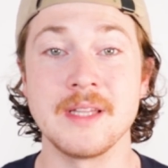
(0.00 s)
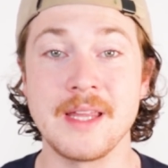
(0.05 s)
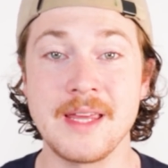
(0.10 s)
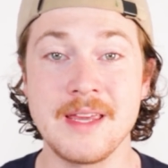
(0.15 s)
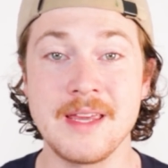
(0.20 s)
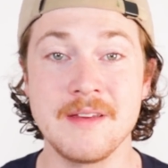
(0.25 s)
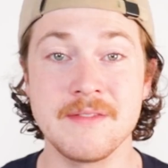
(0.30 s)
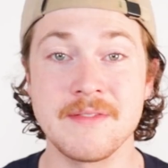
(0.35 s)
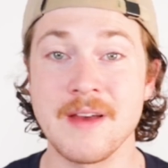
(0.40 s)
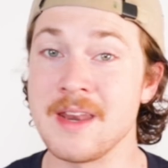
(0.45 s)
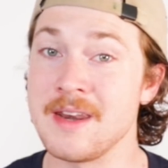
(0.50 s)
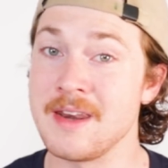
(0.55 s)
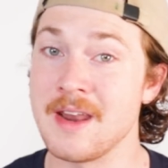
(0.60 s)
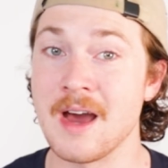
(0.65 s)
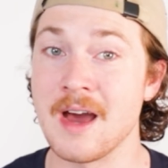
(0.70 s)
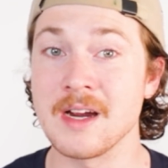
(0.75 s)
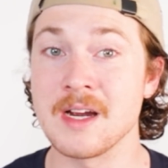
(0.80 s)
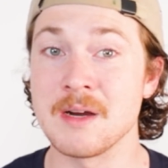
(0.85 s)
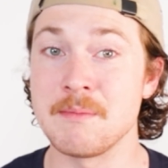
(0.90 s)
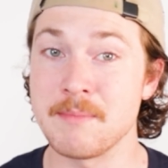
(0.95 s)
leave and
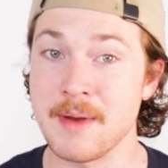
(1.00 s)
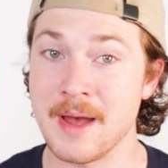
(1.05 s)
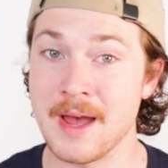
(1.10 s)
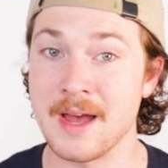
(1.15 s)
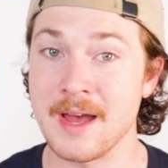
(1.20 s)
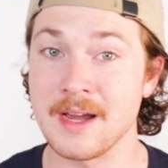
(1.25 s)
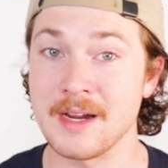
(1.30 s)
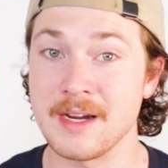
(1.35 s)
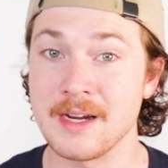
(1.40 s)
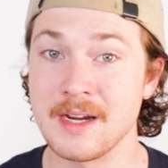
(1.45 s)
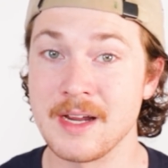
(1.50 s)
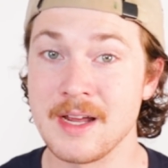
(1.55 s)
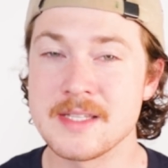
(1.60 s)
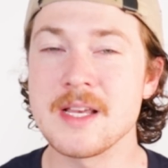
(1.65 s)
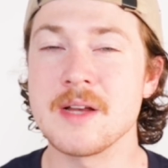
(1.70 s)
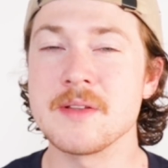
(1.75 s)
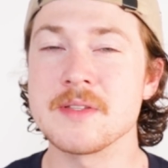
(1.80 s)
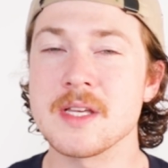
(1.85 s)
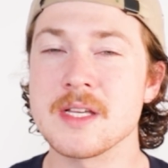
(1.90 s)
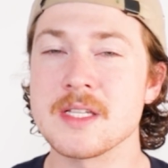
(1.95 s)
not come back.
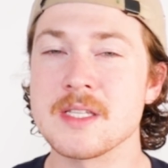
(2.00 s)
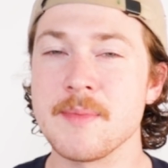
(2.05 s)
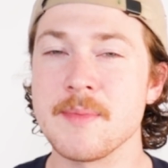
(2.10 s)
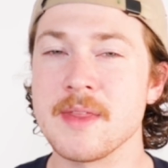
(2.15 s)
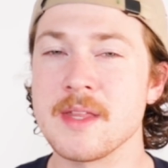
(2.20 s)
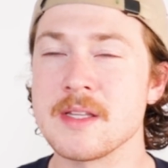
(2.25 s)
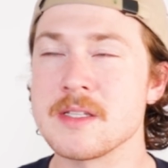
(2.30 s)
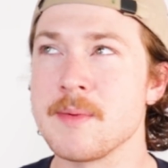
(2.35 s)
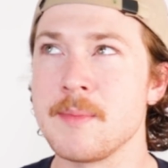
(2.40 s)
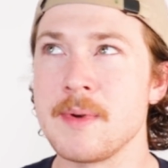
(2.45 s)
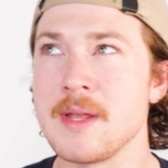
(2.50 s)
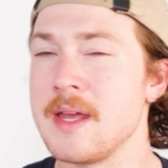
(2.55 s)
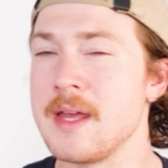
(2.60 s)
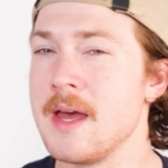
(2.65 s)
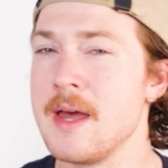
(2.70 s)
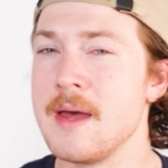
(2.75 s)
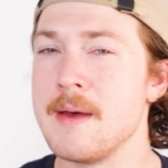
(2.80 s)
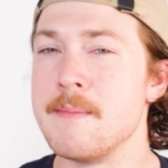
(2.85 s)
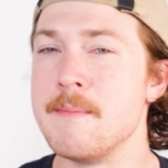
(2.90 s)
Sounds like something that somebody